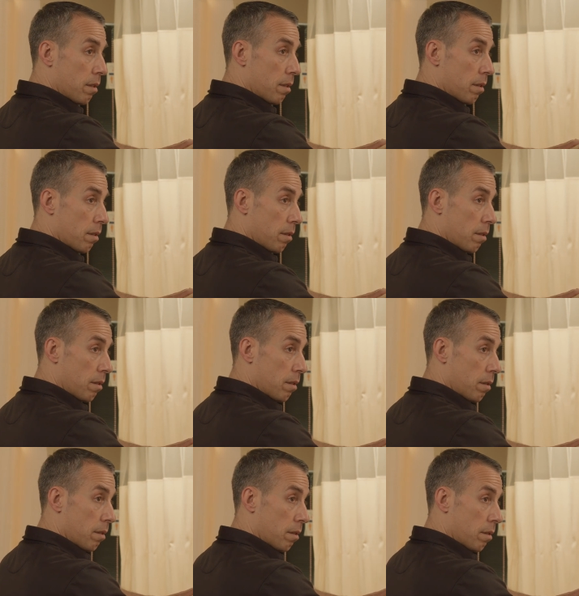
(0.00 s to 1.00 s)

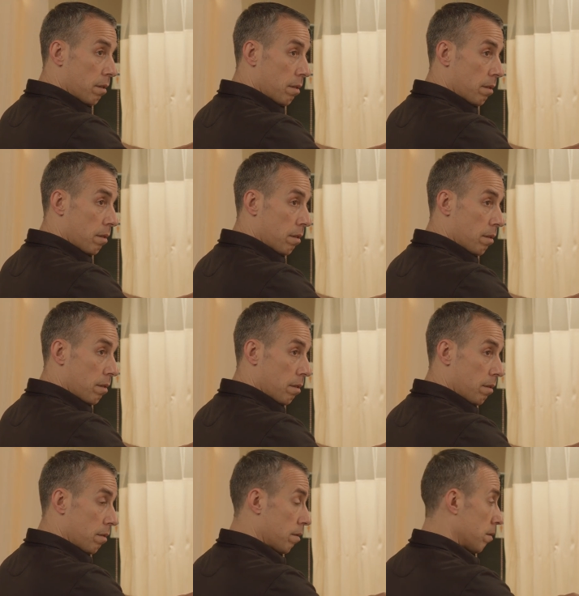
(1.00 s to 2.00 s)

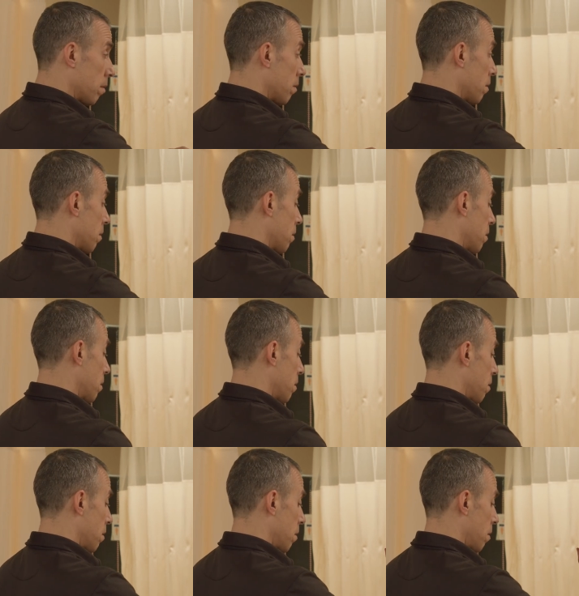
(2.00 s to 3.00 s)

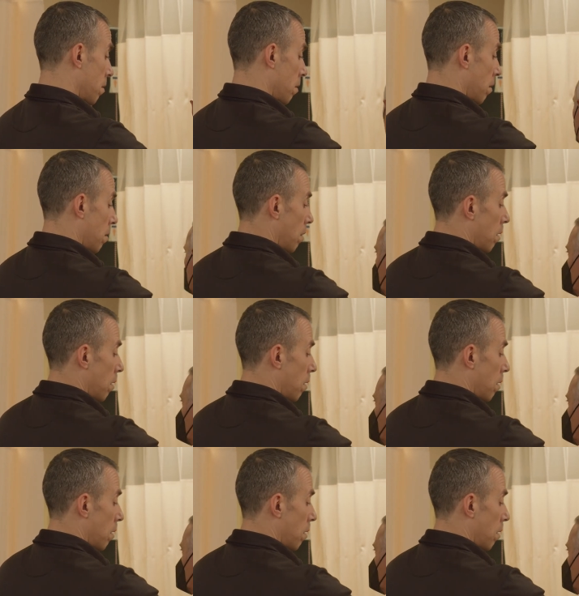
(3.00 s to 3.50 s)
No one is speaking in this clip.